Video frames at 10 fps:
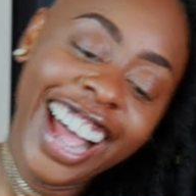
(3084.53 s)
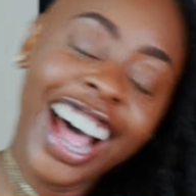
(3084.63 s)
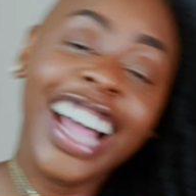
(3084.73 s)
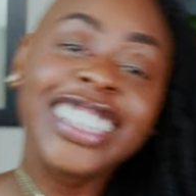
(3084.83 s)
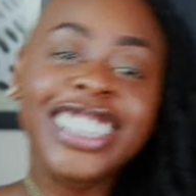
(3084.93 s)

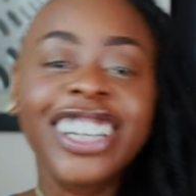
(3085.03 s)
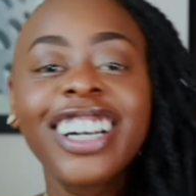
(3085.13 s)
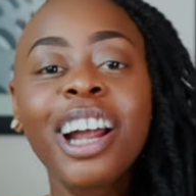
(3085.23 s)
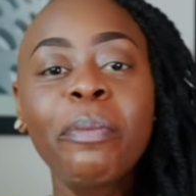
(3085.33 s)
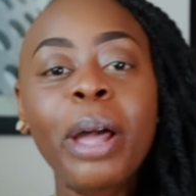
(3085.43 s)
I shared it
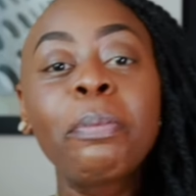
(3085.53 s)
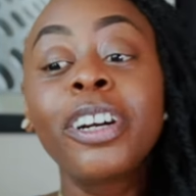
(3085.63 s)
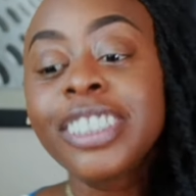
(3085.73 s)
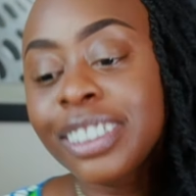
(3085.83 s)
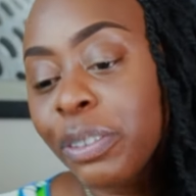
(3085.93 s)
on my
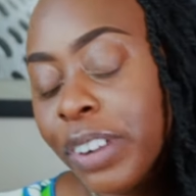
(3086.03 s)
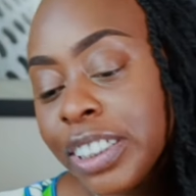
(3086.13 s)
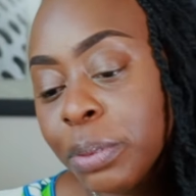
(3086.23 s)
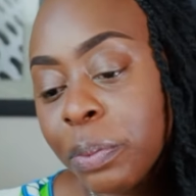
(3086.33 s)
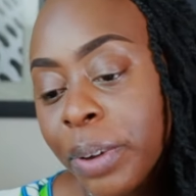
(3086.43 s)
personal
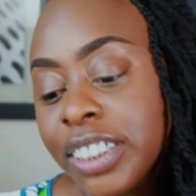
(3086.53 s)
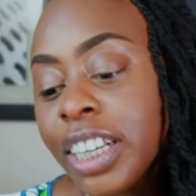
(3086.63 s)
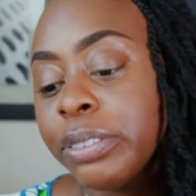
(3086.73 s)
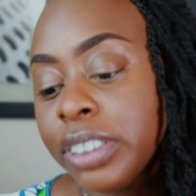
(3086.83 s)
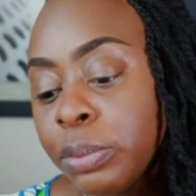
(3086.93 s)
Facebook page and
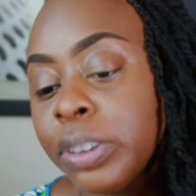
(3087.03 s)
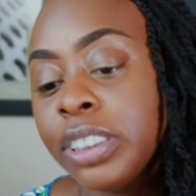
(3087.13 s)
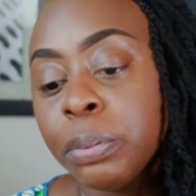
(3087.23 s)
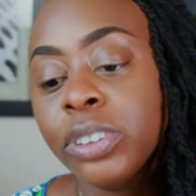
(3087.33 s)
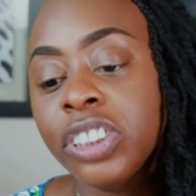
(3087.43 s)
I was, was
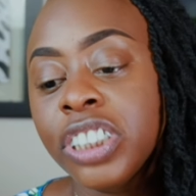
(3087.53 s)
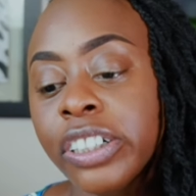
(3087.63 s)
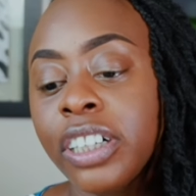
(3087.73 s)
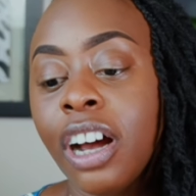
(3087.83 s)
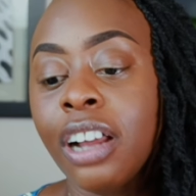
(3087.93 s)
supposed to share
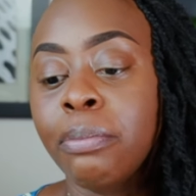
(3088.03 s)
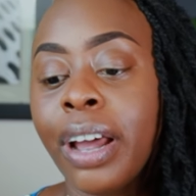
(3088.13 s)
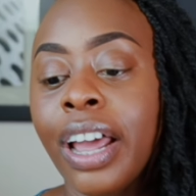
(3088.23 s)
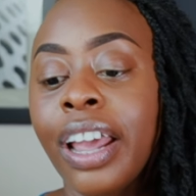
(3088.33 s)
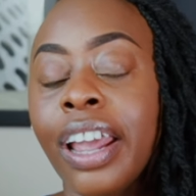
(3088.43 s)
it on
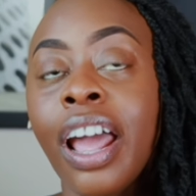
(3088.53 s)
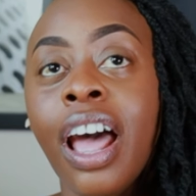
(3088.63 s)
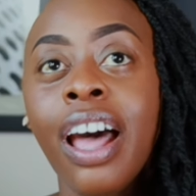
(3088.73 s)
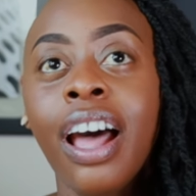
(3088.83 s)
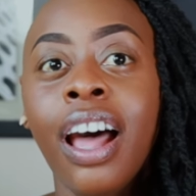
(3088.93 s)
my
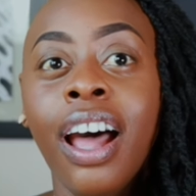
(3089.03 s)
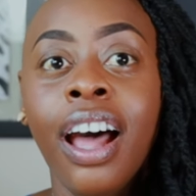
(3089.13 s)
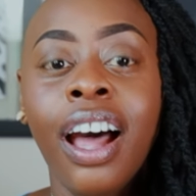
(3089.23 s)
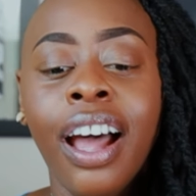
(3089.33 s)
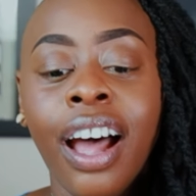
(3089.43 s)

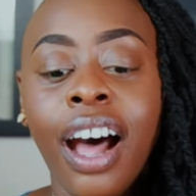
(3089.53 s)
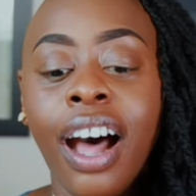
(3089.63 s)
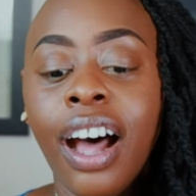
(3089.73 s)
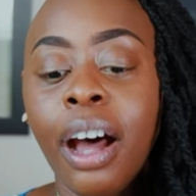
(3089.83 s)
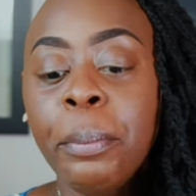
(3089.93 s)

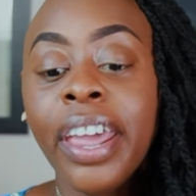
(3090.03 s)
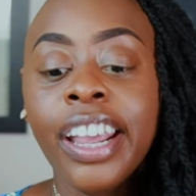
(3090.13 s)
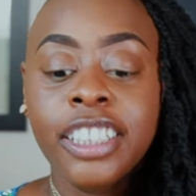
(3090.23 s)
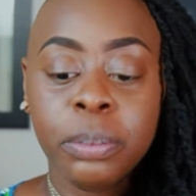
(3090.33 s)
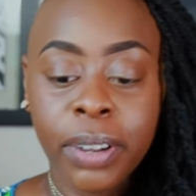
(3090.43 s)
uh,
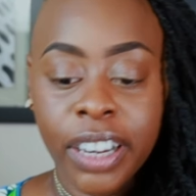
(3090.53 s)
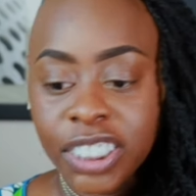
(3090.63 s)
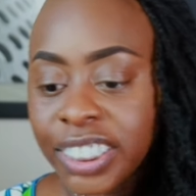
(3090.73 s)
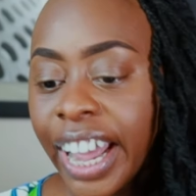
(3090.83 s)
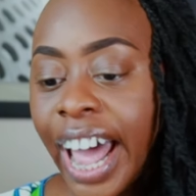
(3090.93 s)
page page
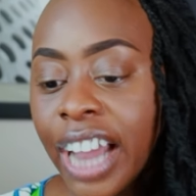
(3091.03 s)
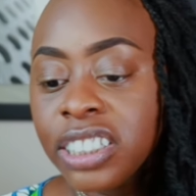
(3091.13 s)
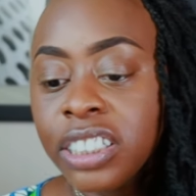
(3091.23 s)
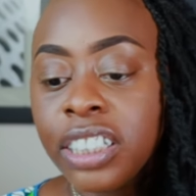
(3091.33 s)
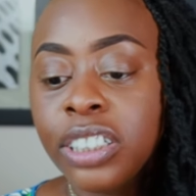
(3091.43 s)
because I
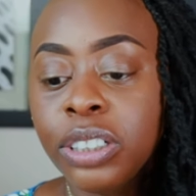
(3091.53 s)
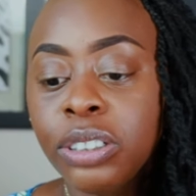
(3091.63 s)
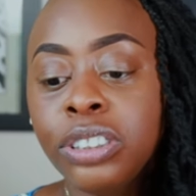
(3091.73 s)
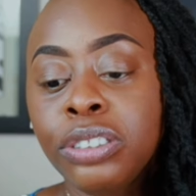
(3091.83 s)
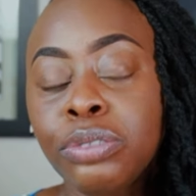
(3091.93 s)
actually
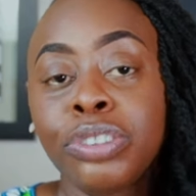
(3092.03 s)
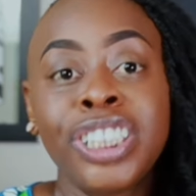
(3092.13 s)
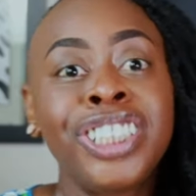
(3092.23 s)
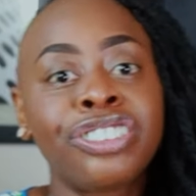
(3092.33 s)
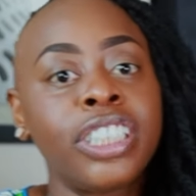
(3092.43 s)
used
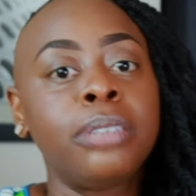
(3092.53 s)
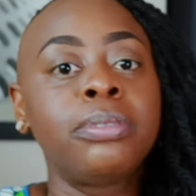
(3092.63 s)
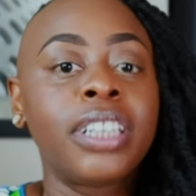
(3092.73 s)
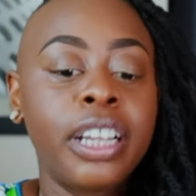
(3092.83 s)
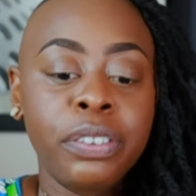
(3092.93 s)
Restream
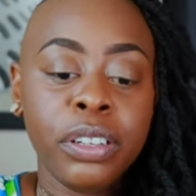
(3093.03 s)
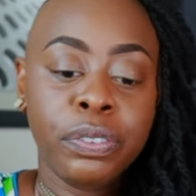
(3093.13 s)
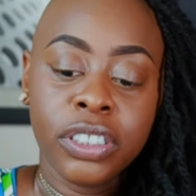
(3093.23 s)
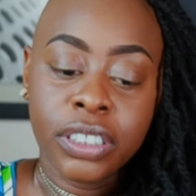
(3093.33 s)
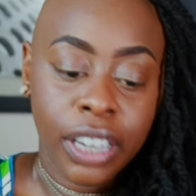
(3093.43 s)
today for the
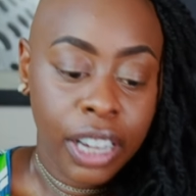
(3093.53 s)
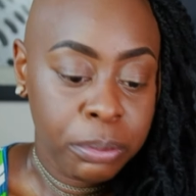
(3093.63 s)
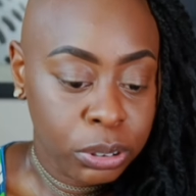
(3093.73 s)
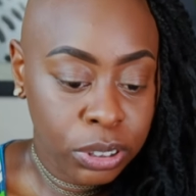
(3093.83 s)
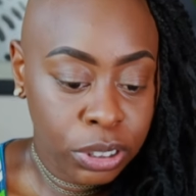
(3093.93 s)
first time,
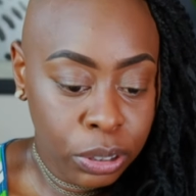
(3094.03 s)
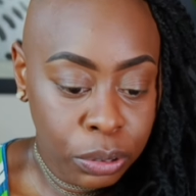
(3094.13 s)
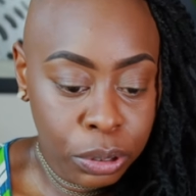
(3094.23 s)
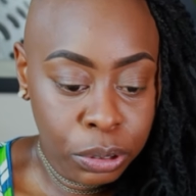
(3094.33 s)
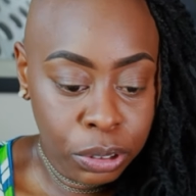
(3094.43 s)
which was so
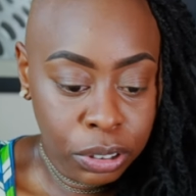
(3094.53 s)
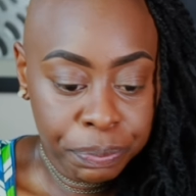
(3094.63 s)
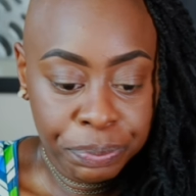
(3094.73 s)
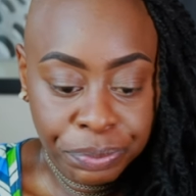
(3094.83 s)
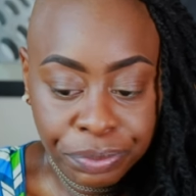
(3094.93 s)
cool
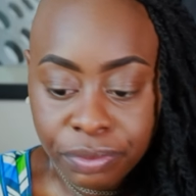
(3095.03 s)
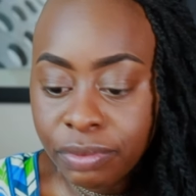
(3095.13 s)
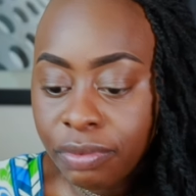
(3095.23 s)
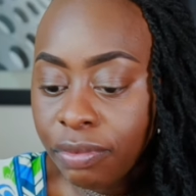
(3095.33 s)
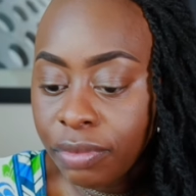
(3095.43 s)

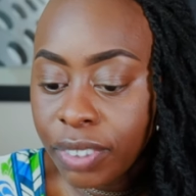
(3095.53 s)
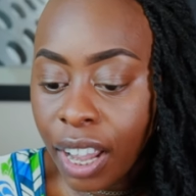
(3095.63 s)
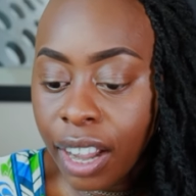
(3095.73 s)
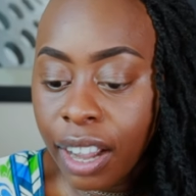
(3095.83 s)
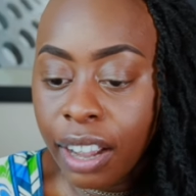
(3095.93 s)

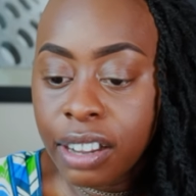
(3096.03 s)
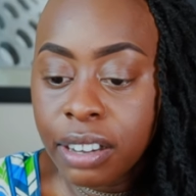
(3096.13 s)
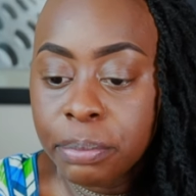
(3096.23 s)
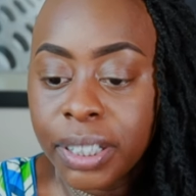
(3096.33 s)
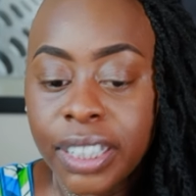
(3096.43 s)

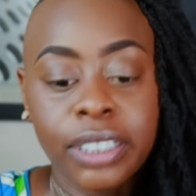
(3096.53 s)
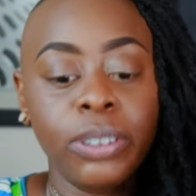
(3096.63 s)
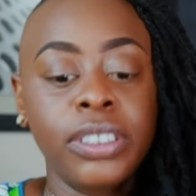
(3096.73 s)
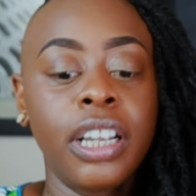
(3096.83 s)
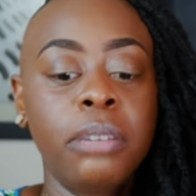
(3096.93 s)
um, because I
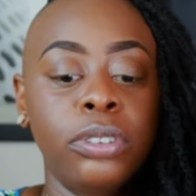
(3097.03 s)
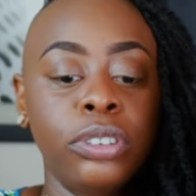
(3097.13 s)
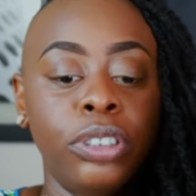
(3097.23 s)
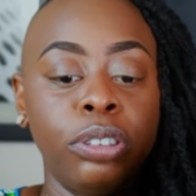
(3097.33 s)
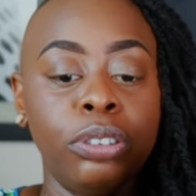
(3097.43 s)
was able
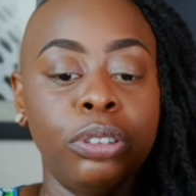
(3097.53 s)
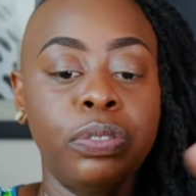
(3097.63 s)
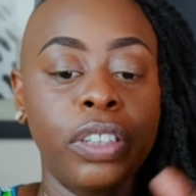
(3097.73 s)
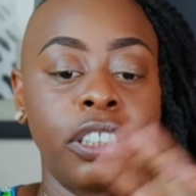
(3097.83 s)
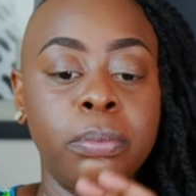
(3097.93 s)
to do
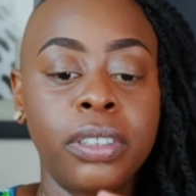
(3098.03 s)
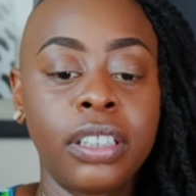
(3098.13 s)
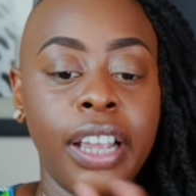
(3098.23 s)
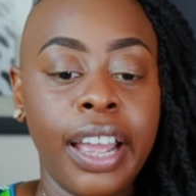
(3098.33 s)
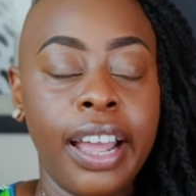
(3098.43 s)

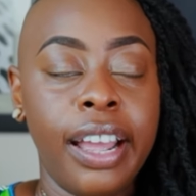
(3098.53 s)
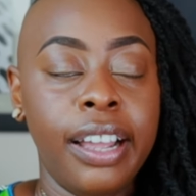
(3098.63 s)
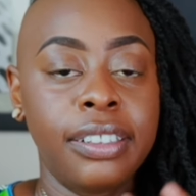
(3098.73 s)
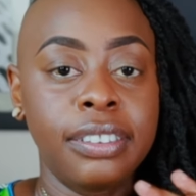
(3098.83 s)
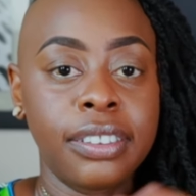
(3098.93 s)
Facebook
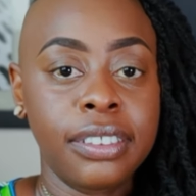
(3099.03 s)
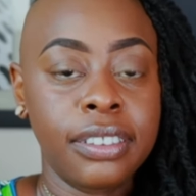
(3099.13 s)
and